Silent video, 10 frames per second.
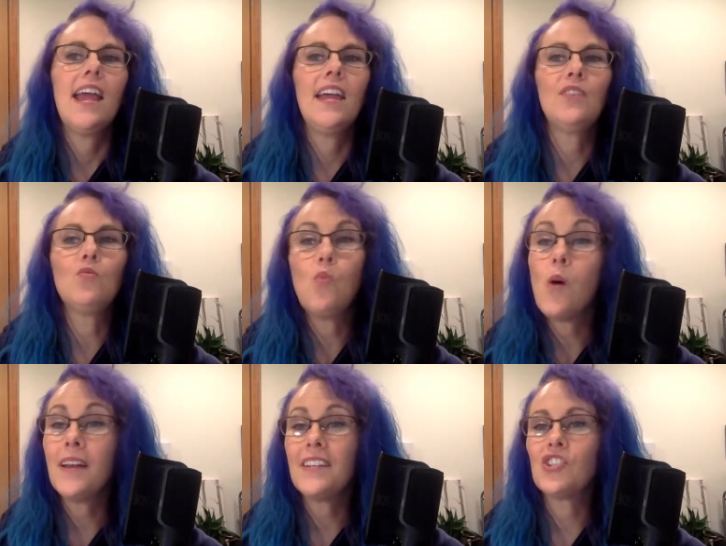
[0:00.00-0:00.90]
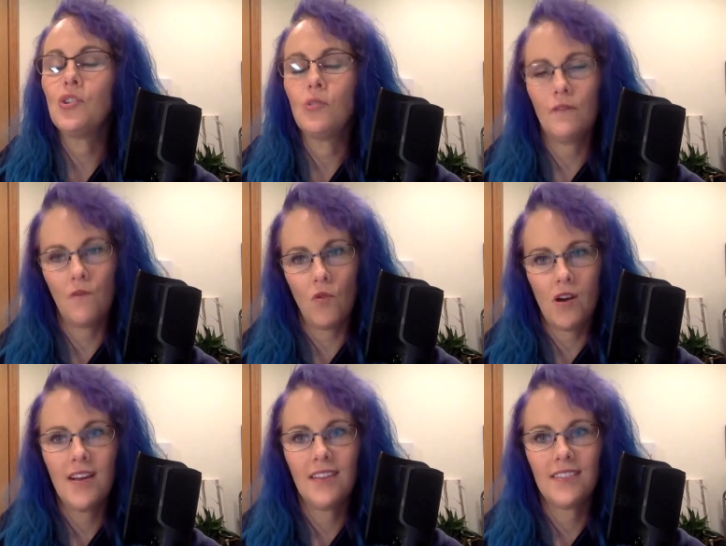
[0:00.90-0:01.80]
and what is good for
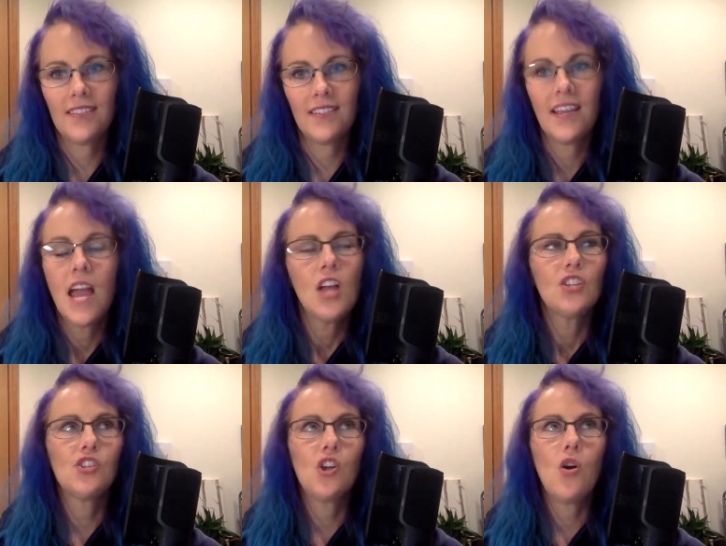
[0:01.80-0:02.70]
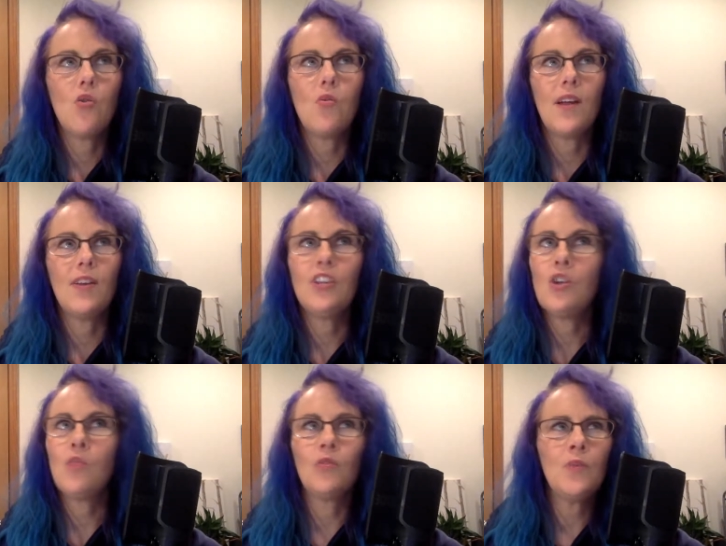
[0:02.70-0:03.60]
us. So, you
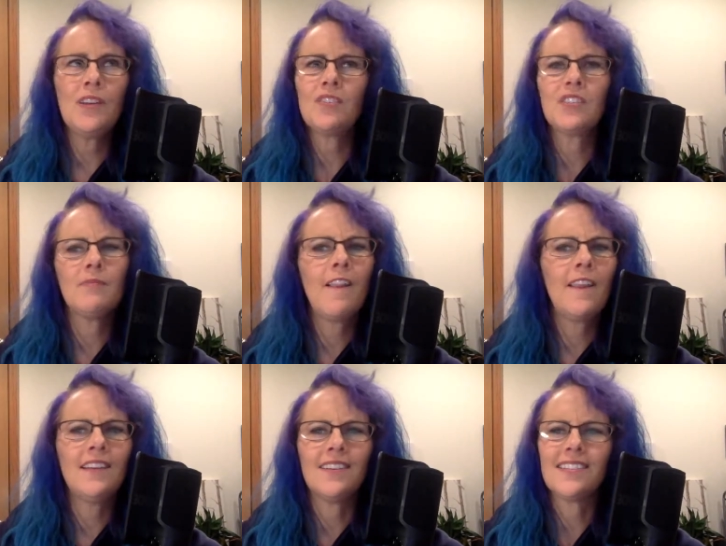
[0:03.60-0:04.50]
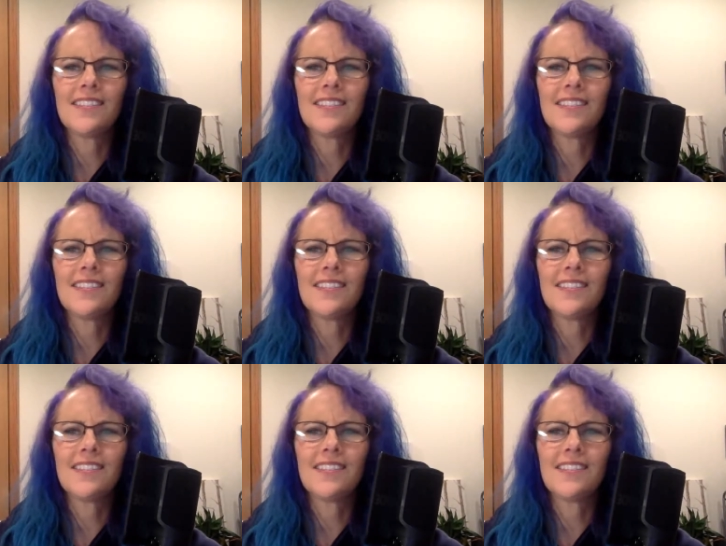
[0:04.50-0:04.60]
know, when we are smelling a